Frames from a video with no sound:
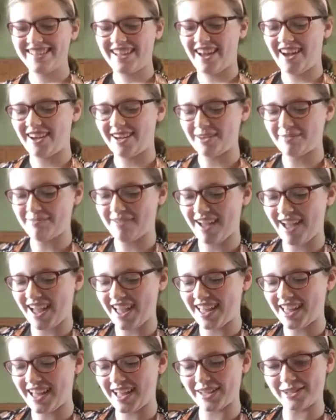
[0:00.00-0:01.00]
Our
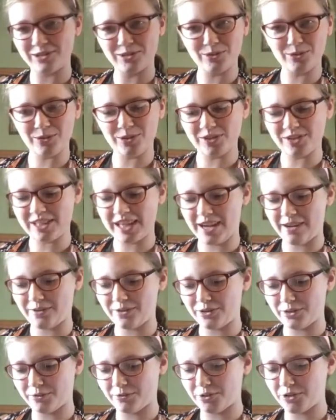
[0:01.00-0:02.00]
pie has cooled down
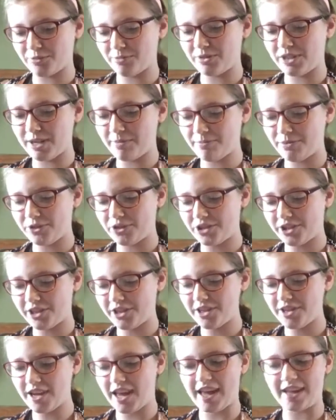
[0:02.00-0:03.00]
to room
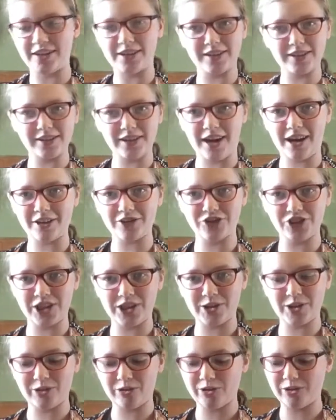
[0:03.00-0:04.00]
temperature and does not
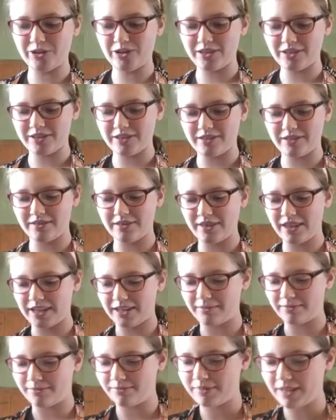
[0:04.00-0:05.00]
jiggle
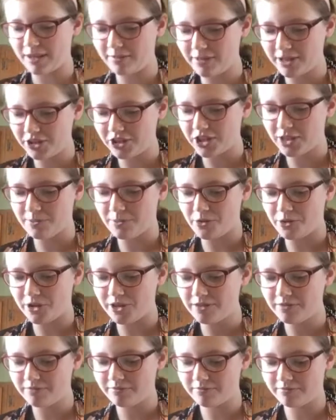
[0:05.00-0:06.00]
like that much anymore.